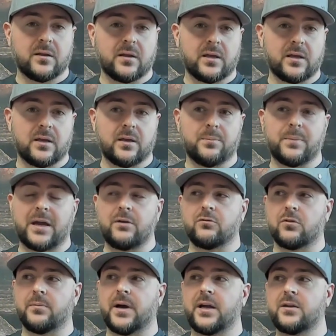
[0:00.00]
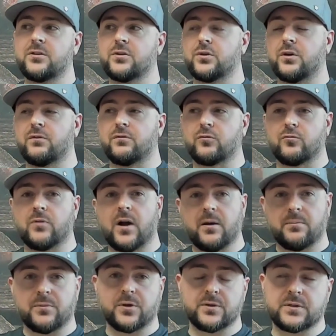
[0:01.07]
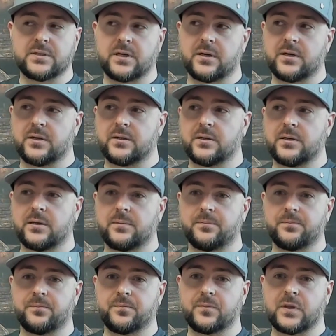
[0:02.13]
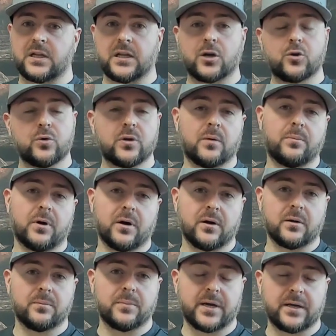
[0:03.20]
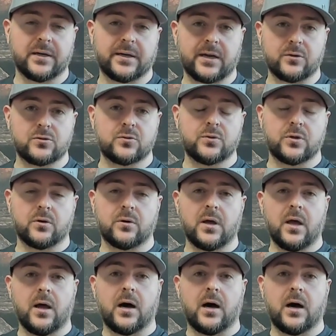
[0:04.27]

It might remind you of rum. There's the Lacuna bar by Cacao Suyo.